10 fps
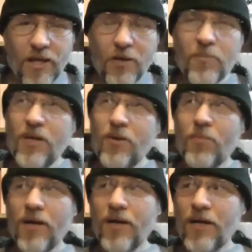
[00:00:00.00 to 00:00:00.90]
anime or
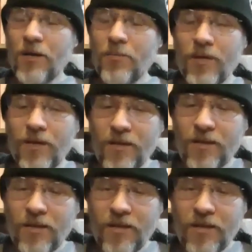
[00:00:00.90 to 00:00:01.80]
by anime?
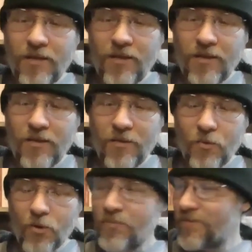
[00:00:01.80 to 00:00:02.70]

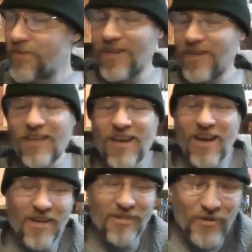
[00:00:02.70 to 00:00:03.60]
Whoops.
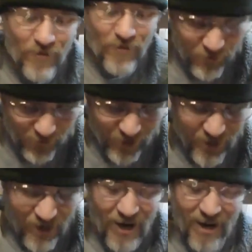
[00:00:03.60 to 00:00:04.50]
I didn't vote for
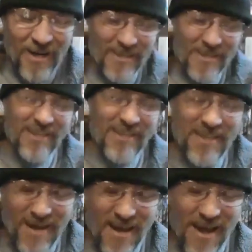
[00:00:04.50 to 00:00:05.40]
God.
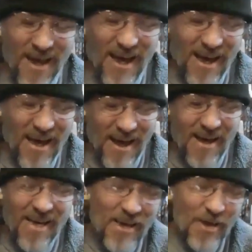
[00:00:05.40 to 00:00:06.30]
But
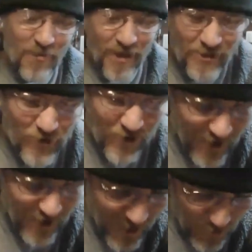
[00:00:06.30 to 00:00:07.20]
that's
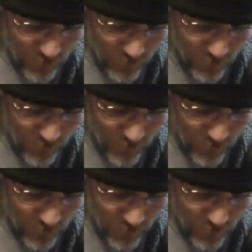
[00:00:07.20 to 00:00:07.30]
okay. I'm